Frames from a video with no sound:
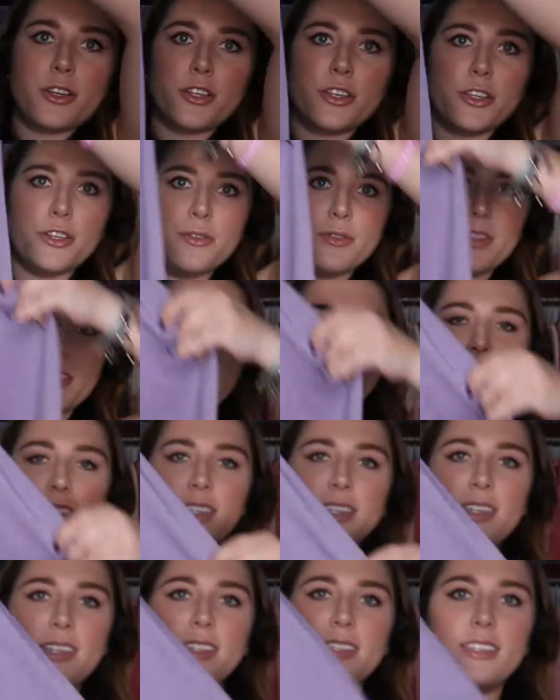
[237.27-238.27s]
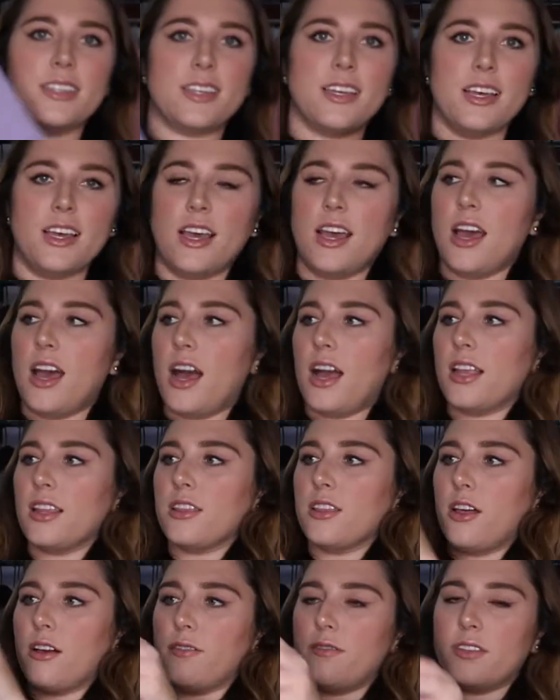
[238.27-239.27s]
cute this is. I
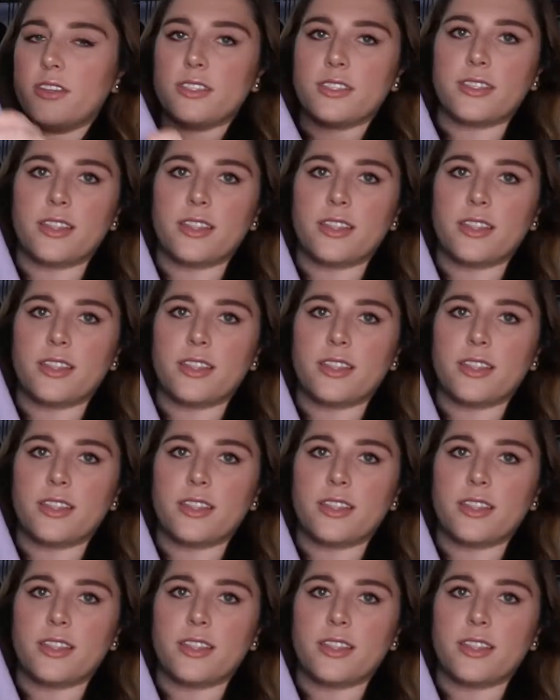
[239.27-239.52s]
love this